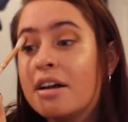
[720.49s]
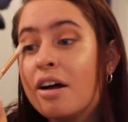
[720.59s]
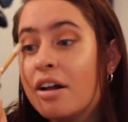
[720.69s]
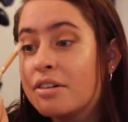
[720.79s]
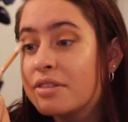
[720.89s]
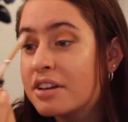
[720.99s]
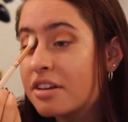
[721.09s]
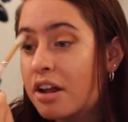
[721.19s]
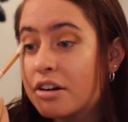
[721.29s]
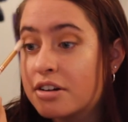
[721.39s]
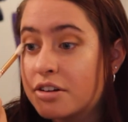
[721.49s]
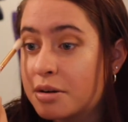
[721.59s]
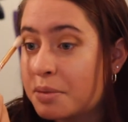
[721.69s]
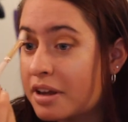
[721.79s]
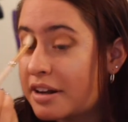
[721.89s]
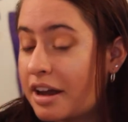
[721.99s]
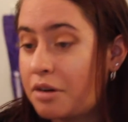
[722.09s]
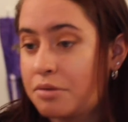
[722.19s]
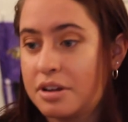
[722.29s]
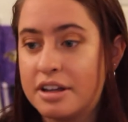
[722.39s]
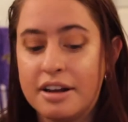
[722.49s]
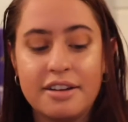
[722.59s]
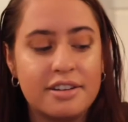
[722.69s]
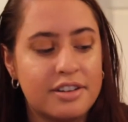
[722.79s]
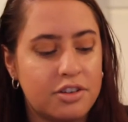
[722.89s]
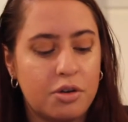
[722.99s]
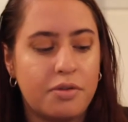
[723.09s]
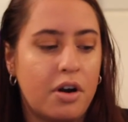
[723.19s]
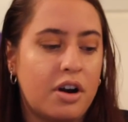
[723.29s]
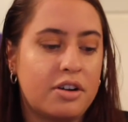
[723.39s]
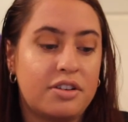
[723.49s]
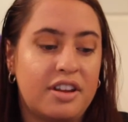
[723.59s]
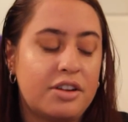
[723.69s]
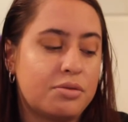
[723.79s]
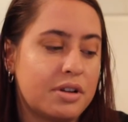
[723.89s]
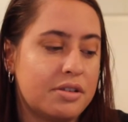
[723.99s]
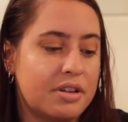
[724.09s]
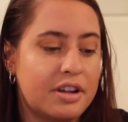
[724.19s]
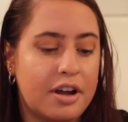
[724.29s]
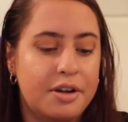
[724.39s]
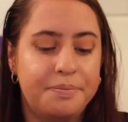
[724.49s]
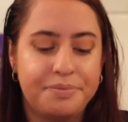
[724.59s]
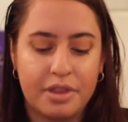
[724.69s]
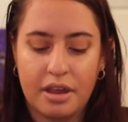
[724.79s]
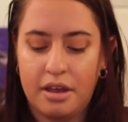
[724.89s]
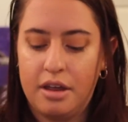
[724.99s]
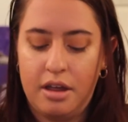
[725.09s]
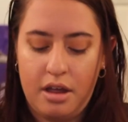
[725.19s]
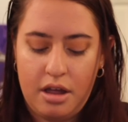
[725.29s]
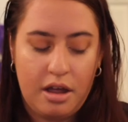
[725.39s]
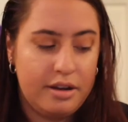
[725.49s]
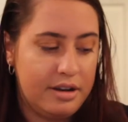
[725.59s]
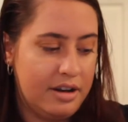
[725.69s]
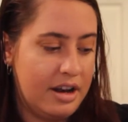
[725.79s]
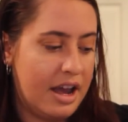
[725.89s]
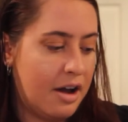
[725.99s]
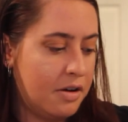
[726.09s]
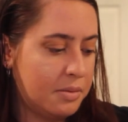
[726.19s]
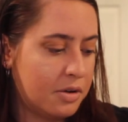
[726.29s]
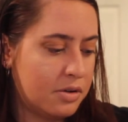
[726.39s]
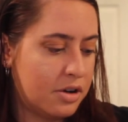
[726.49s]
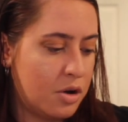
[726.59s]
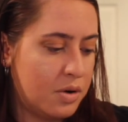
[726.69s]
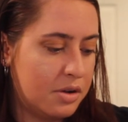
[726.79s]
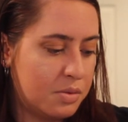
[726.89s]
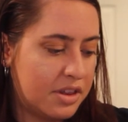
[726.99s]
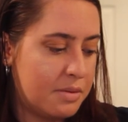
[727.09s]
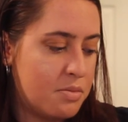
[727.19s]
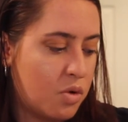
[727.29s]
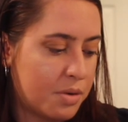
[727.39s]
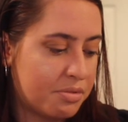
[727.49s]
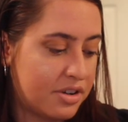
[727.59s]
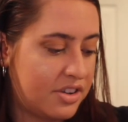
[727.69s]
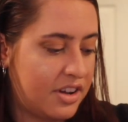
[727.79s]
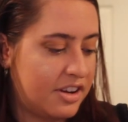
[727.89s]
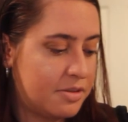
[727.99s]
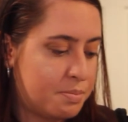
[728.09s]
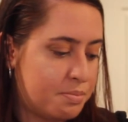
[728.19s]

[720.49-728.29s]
all of these colors are blending out really nicely so far, so that's really, really good. Now I'm going to go in with a more precise